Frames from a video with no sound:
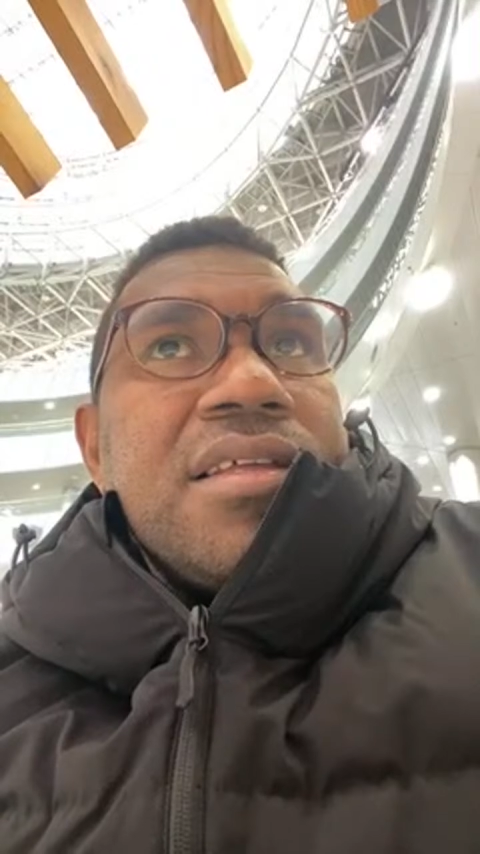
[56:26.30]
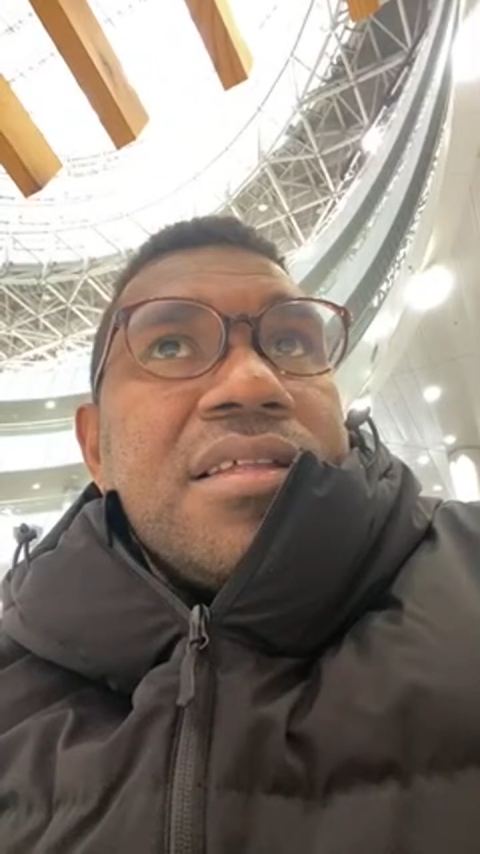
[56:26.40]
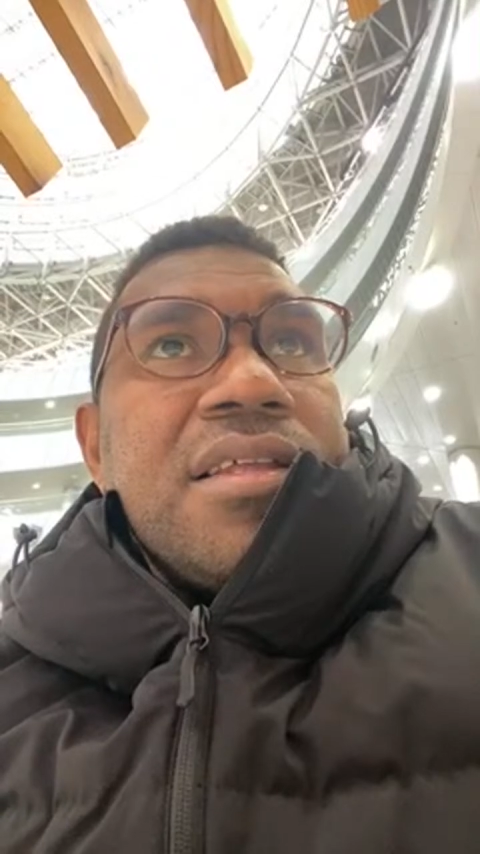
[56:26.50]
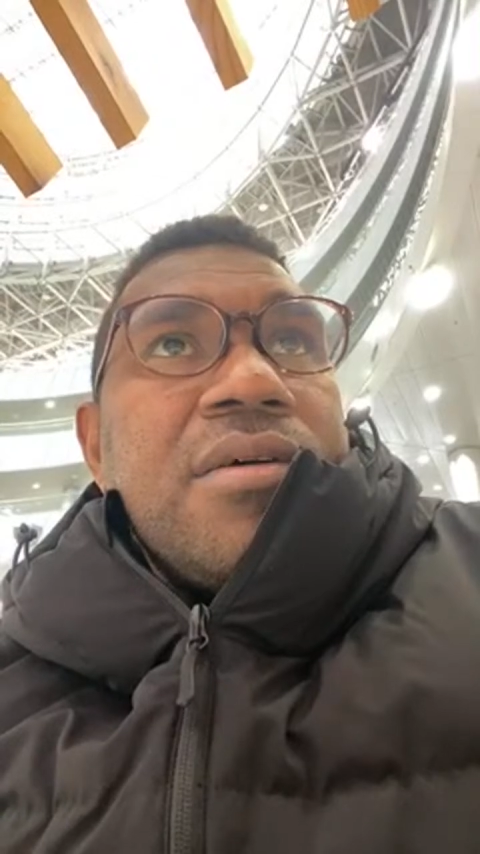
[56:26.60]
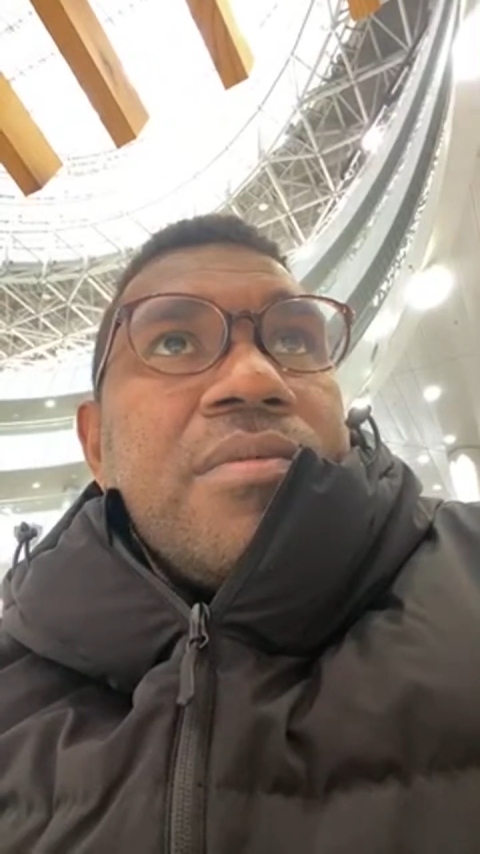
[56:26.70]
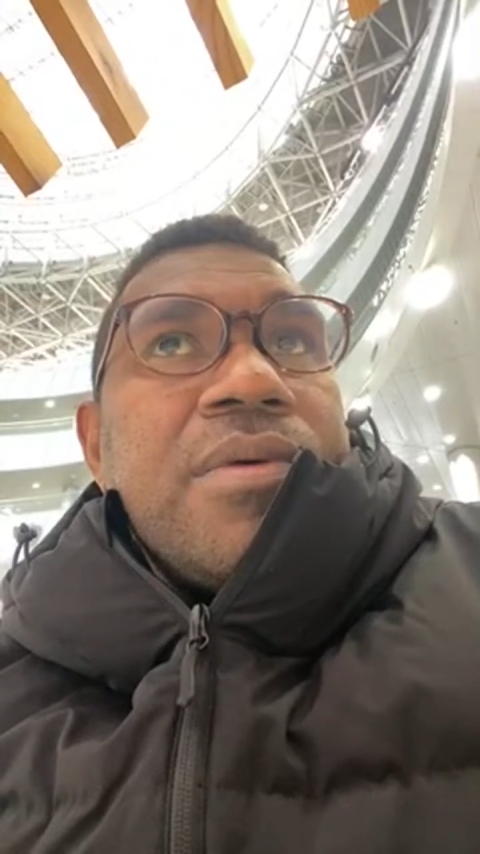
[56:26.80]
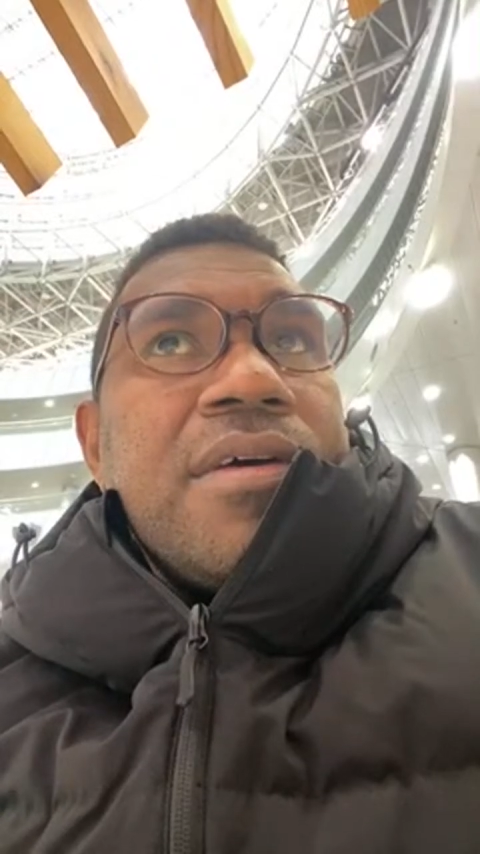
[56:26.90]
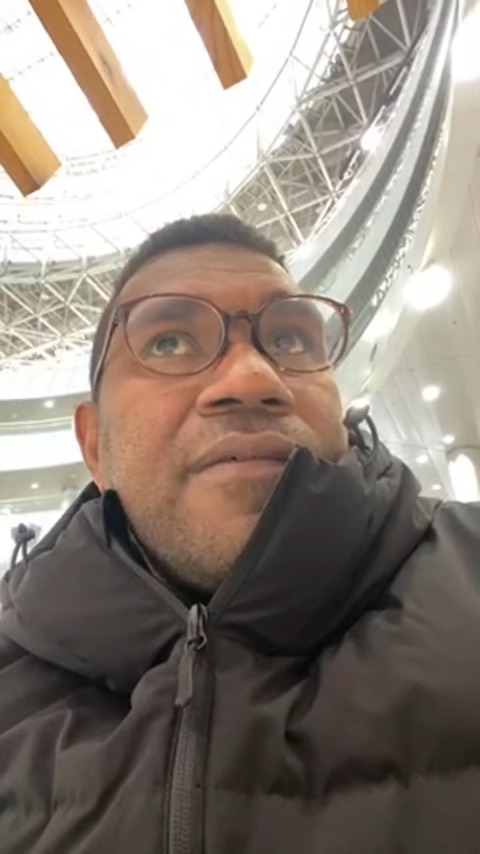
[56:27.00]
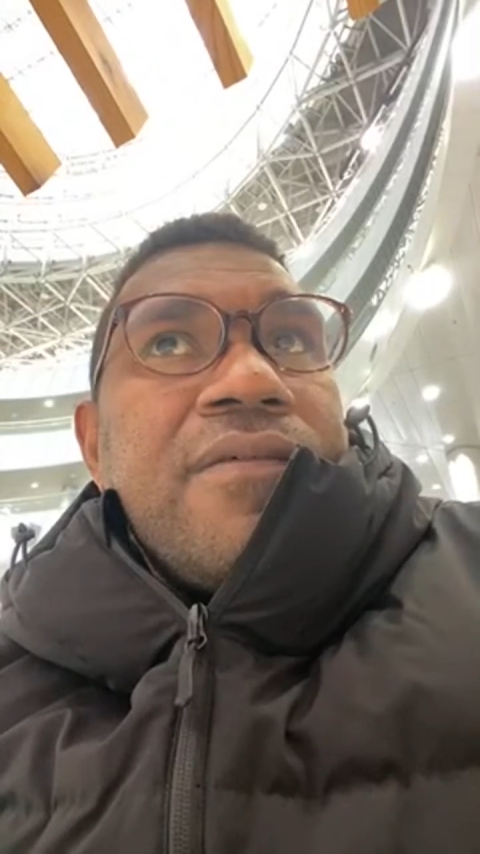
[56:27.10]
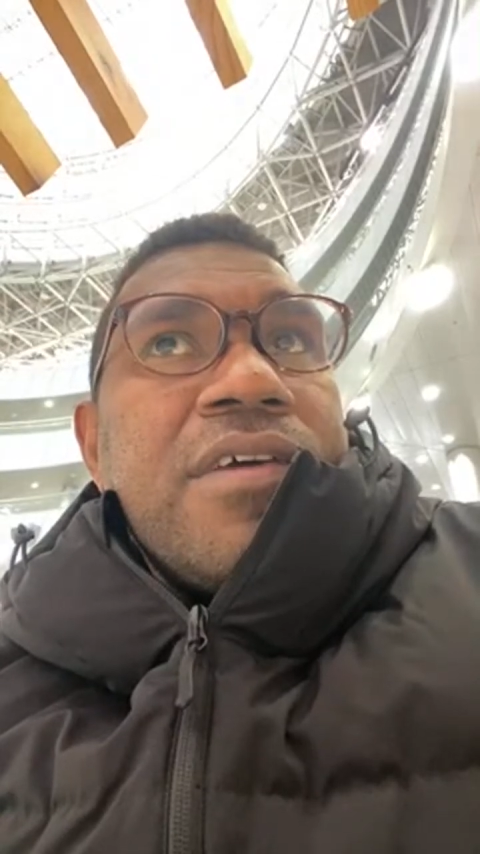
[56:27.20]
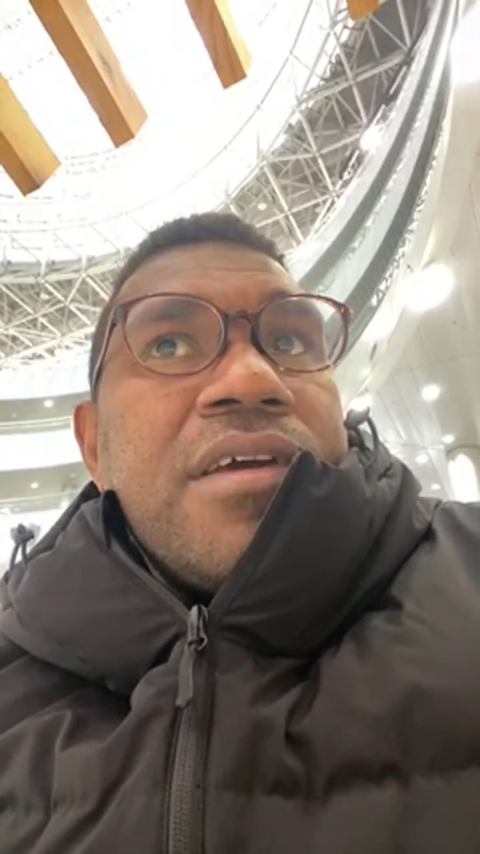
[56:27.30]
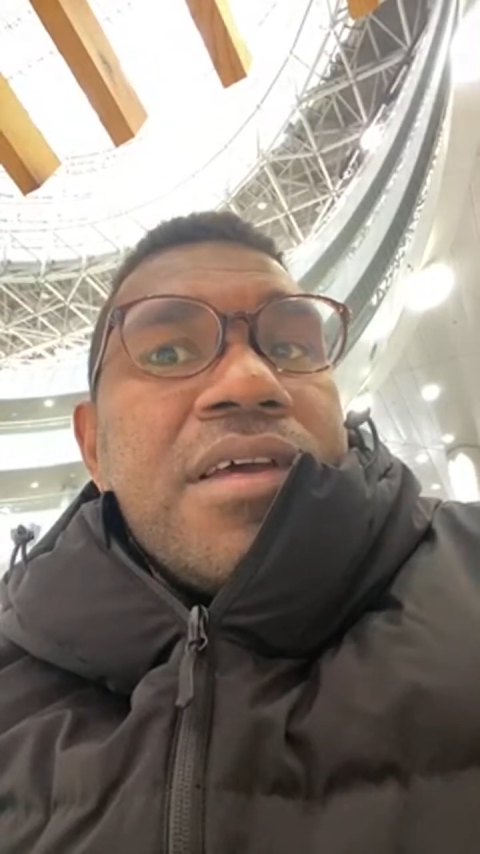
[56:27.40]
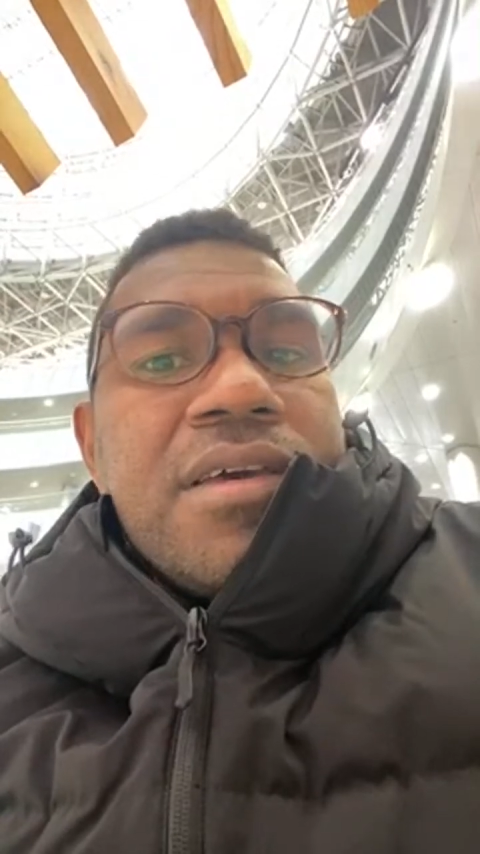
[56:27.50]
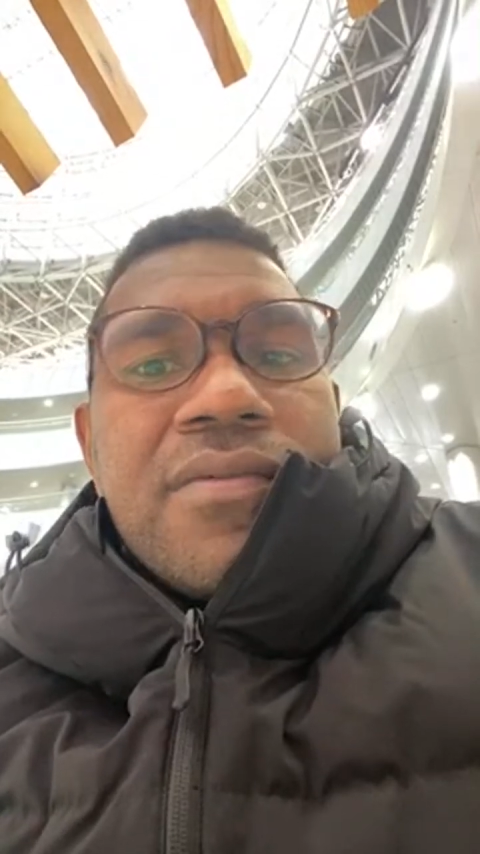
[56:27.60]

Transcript: that would be a very